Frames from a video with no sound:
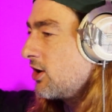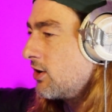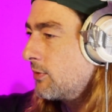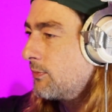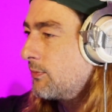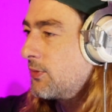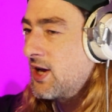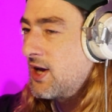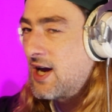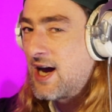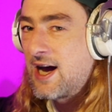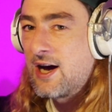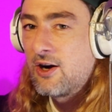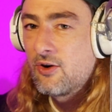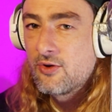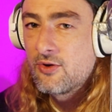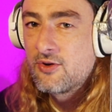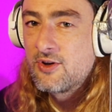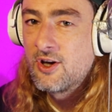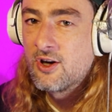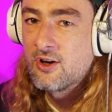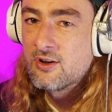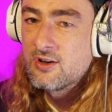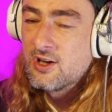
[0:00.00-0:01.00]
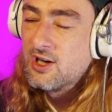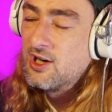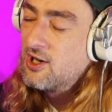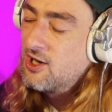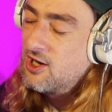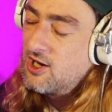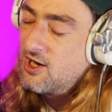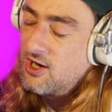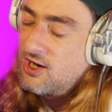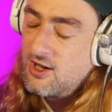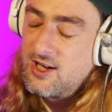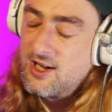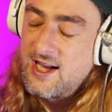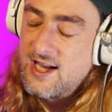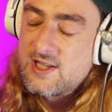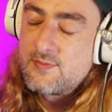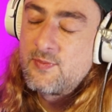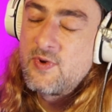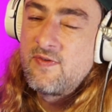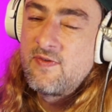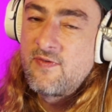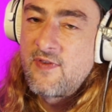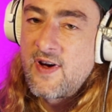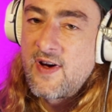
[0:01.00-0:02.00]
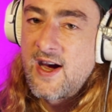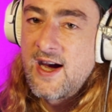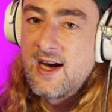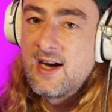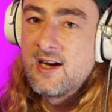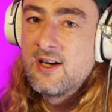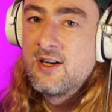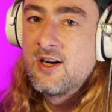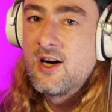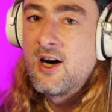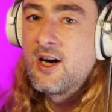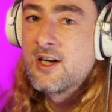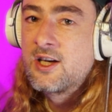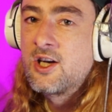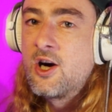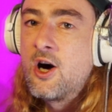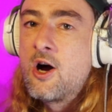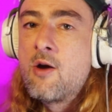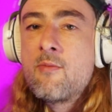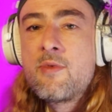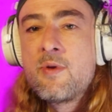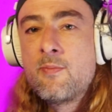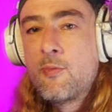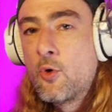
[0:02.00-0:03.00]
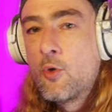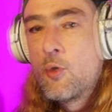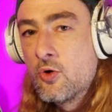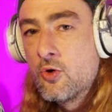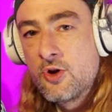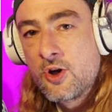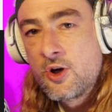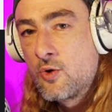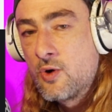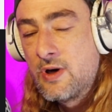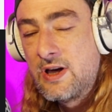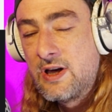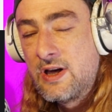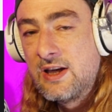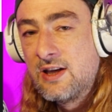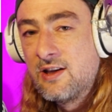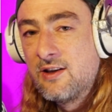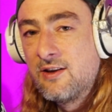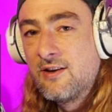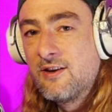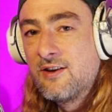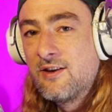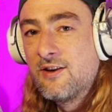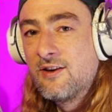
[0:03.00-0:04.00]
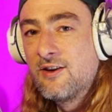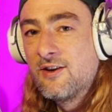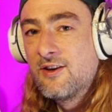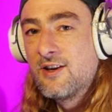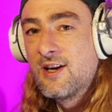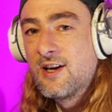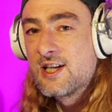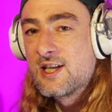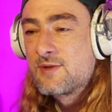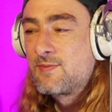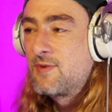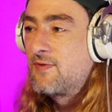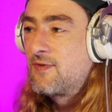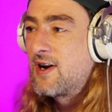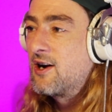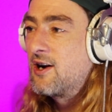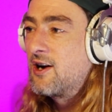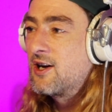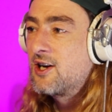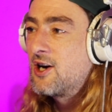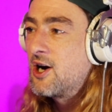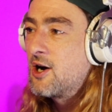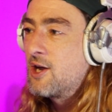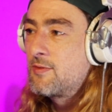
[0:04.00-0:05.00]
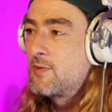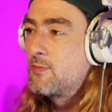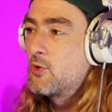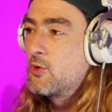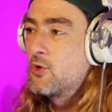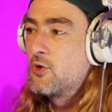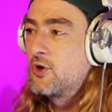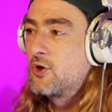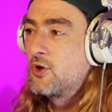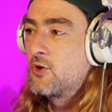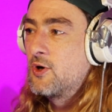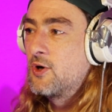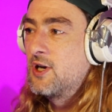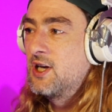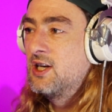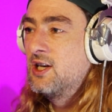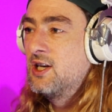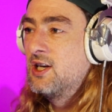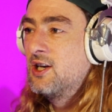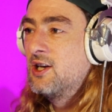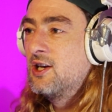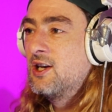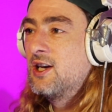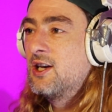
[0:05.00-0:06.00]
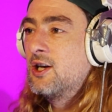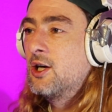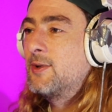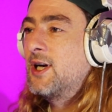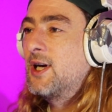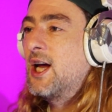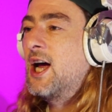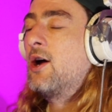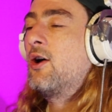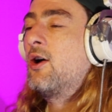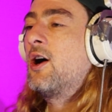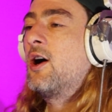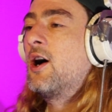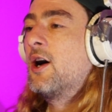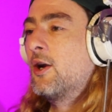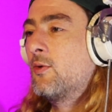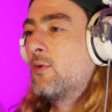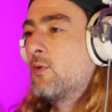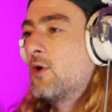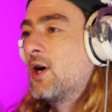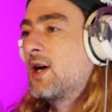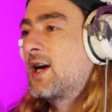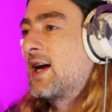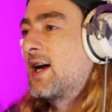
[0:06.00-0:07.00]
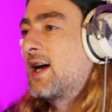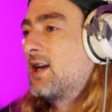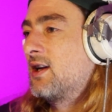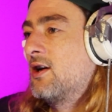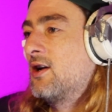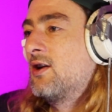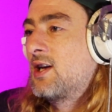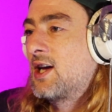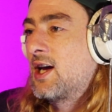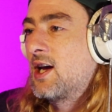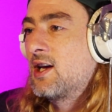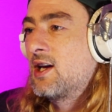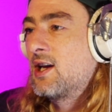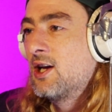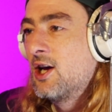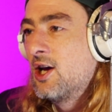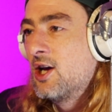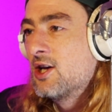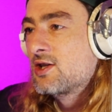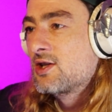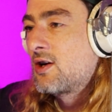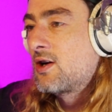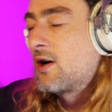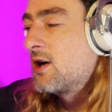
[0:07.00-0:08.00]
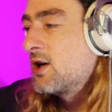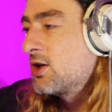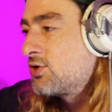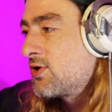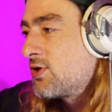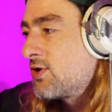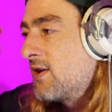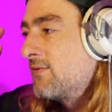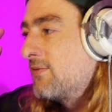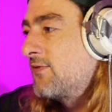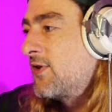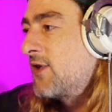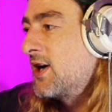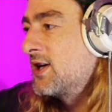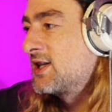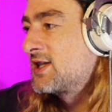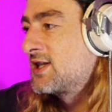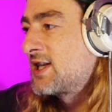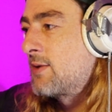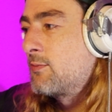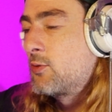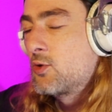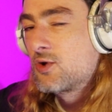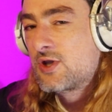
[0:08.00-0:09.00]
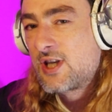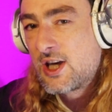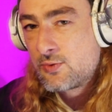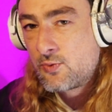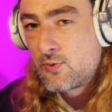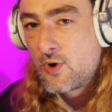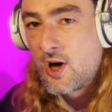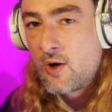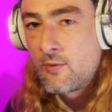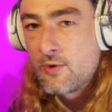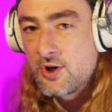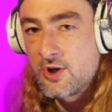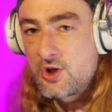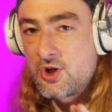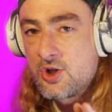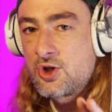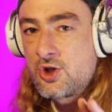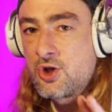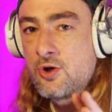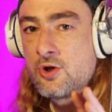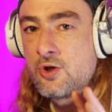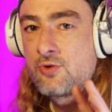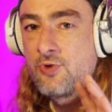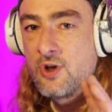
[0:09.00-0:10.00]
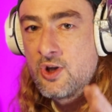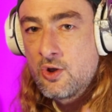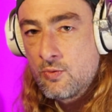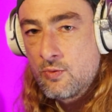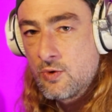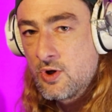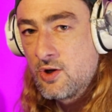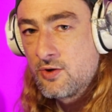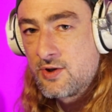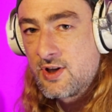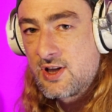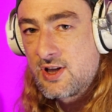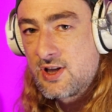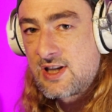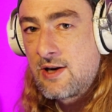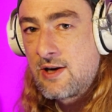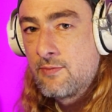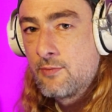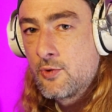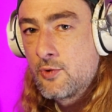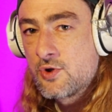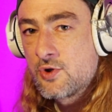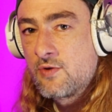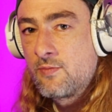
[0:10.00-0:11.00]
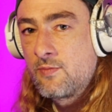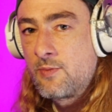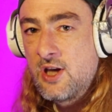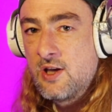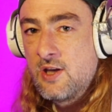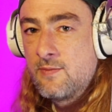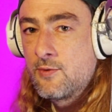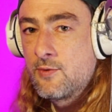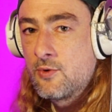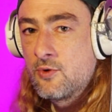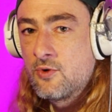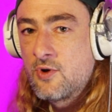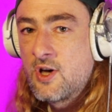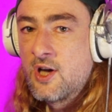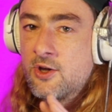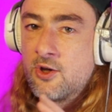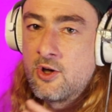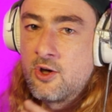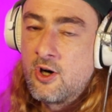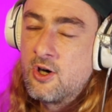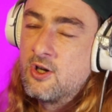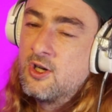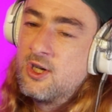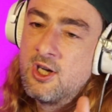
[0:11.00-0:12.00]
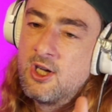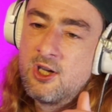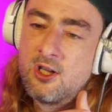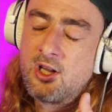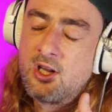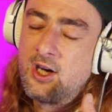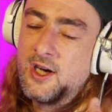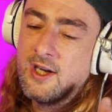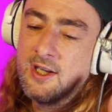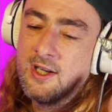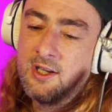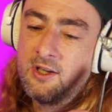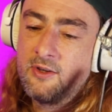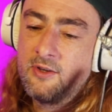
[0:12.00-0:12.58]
are a bit out, you know, let's be fair, I can't be born the Queen. Let's be fair, I can't be born the Queen. No matter how hard I work at it. Okay, so I'm going to try and find examples. That's why I wanted you to choose real world examples of people and not like